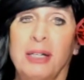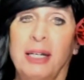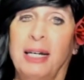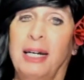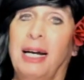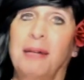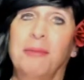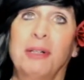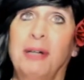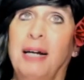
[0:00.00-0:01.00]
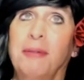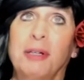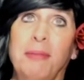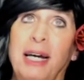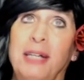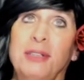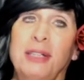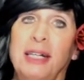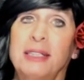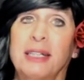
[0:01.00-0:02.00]
Yeah, I would imagine
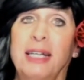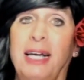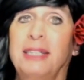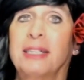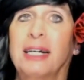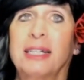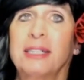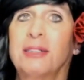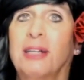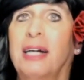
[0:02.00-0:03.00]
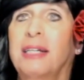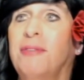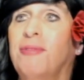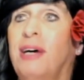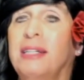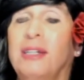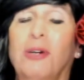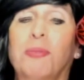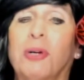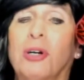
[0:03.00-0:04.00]
that's the case. I can find
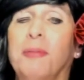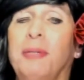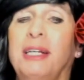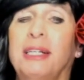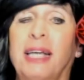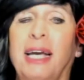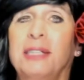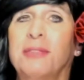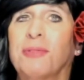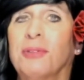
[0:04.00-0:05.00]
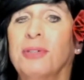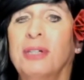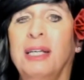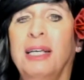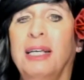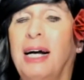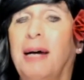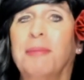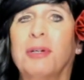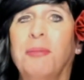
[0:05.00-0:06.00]
no permanent case for.
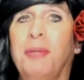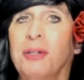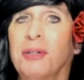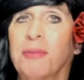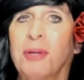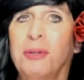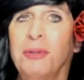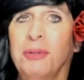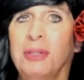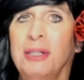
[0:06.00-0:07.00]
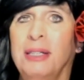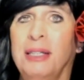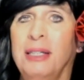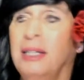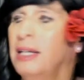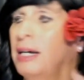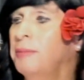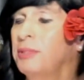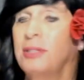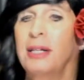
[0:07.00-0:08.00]
I'm gonna be on the road. I'm
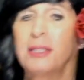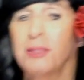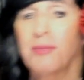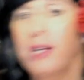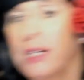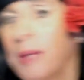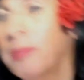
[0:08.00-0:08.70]
gonna set this fan up a